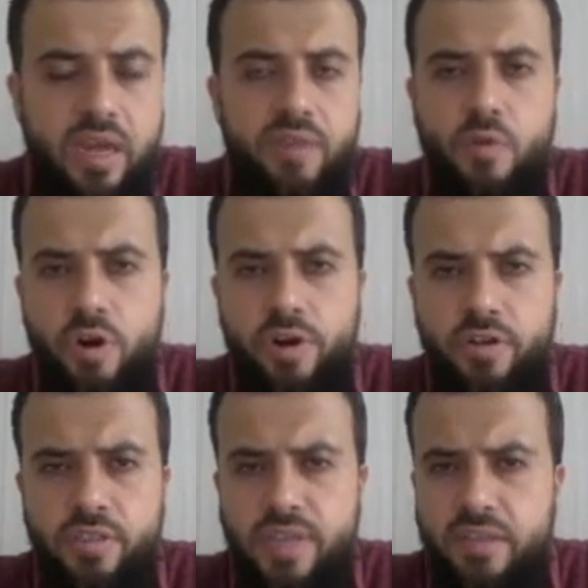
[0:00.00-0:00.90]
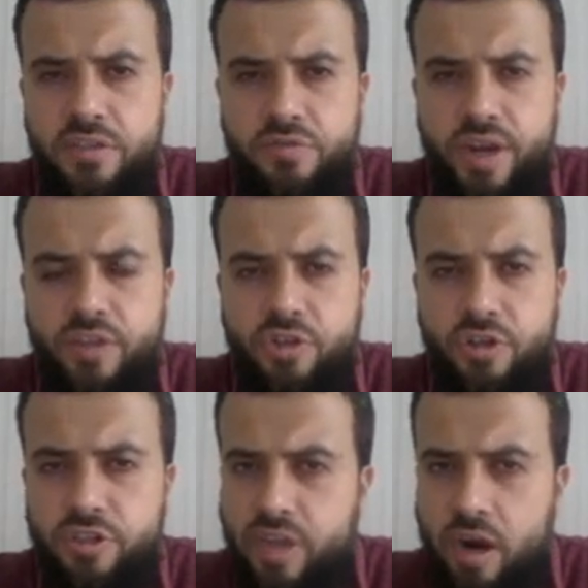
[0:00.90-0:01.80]
And foreigners and
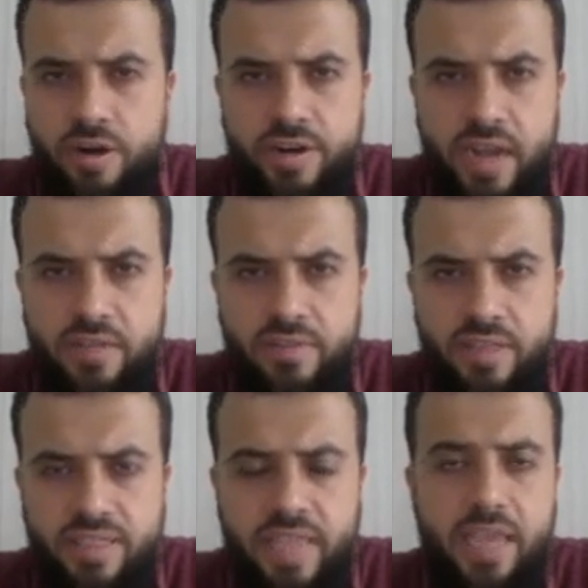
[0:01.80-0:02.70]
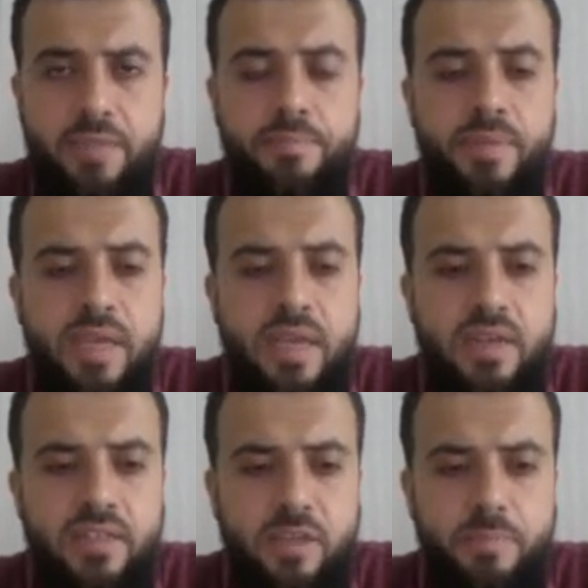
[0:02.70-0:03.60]
strangers are not the same.
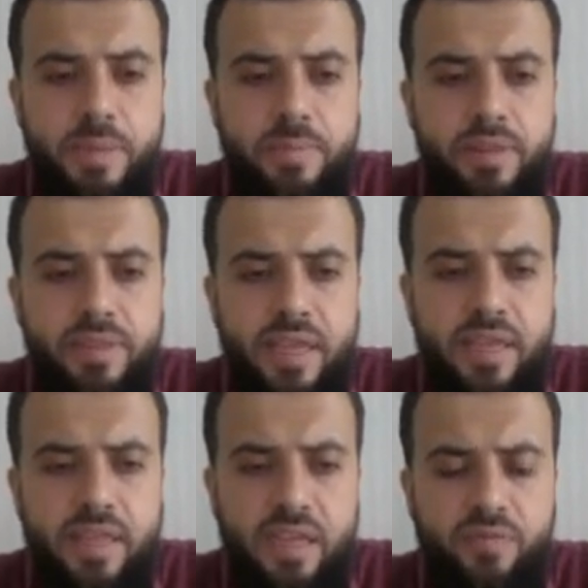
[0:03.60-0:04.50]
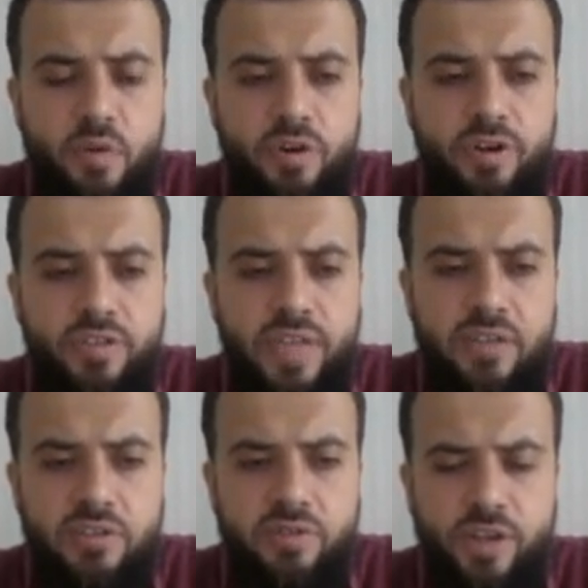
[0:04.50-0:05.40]
Some people think that foreigners
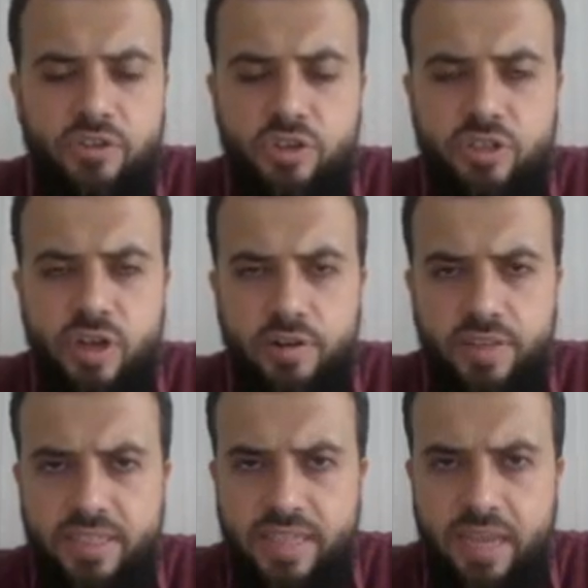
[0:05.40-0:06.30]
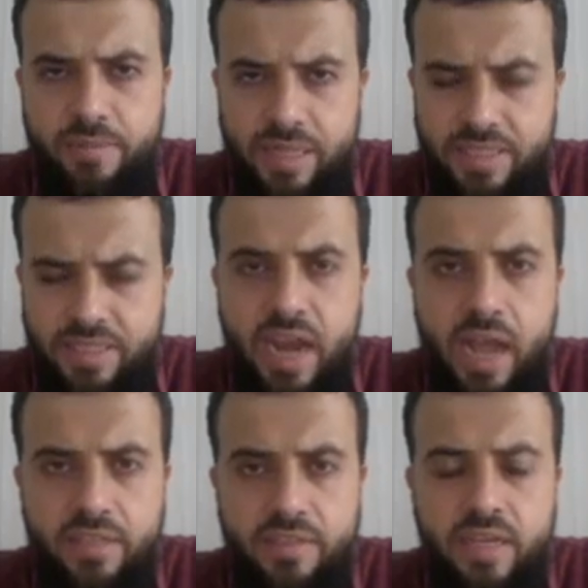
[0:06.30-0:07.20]
and strangers are the same. It's
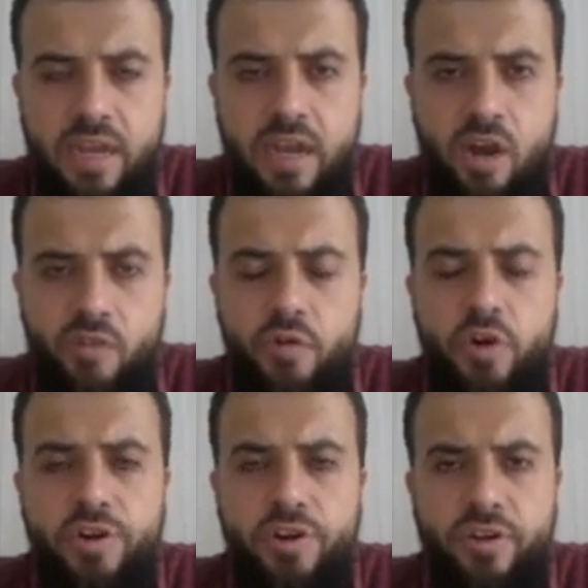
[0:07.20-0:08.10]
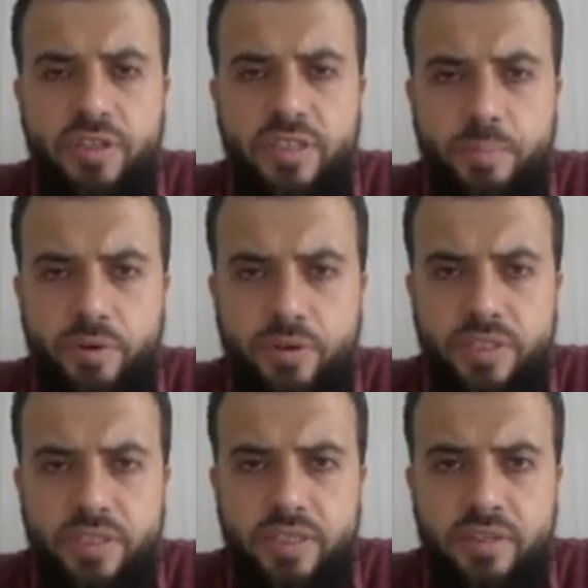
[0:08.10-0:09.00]
not. A foreigner is a
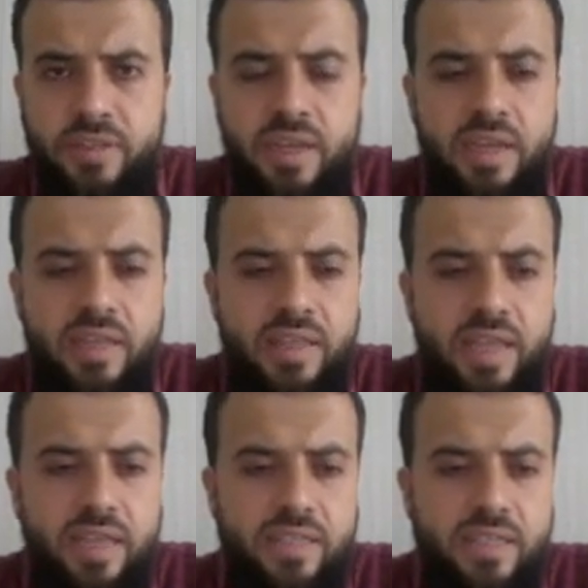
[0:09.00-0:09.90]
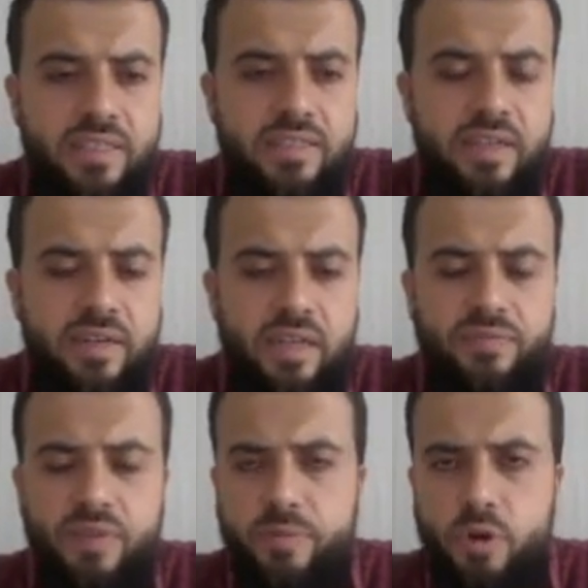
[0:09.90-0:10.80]
person that is
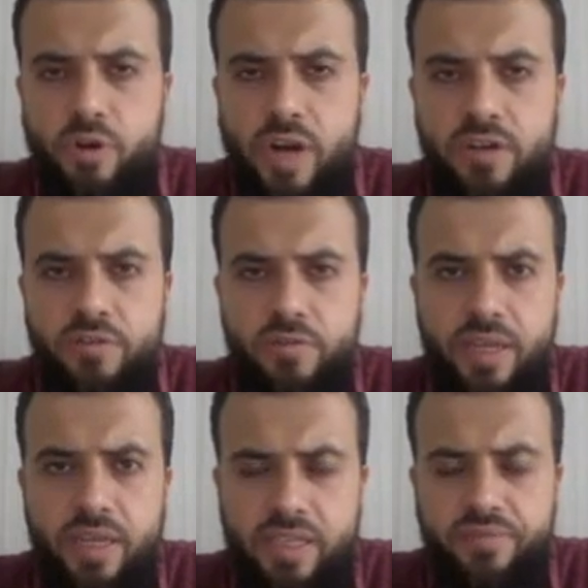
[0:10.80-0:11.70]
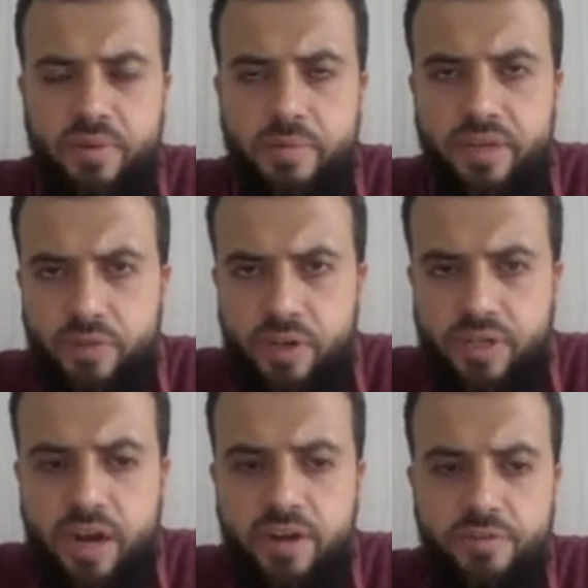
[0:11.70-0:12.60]
not from your country, he's from a
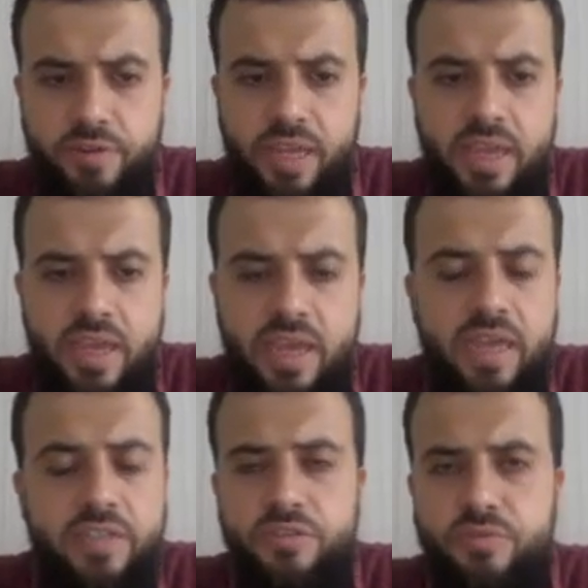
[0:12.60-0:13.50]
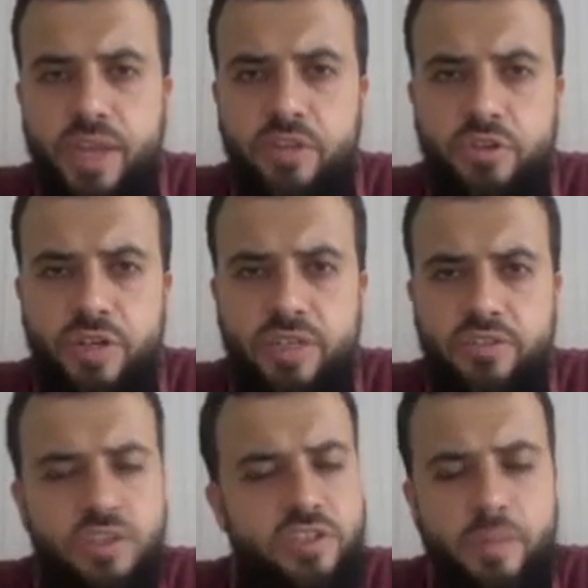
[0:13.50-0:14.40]
different country. A stranger
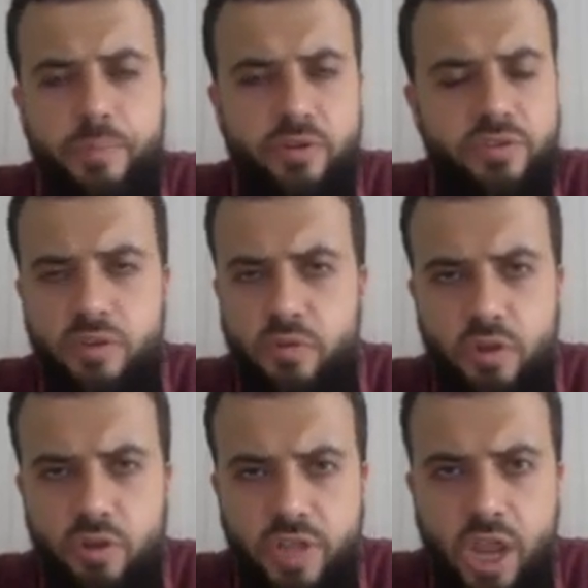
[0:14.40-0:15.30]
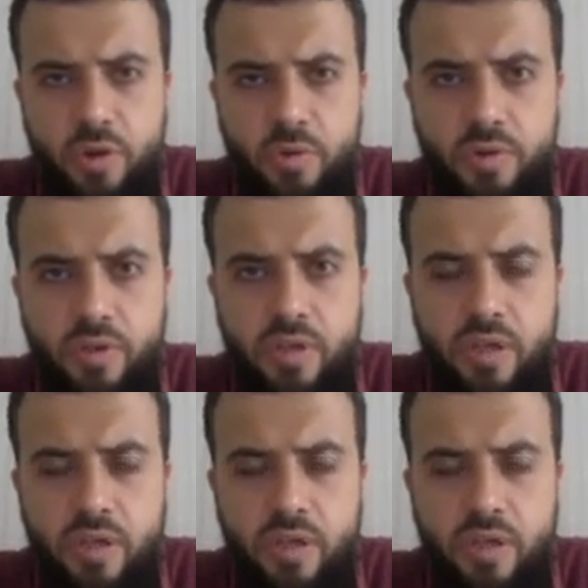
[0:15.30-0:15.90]
is just a person you don't know.